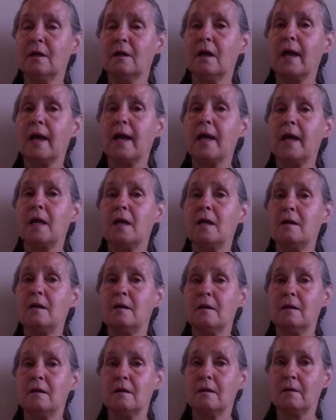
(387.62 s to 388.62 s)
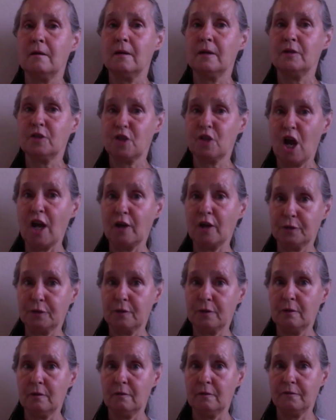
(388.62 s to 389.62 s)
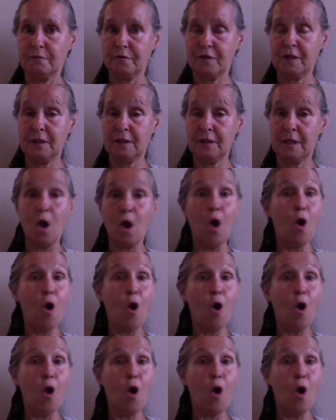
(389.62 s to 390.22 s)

a childhood feeling.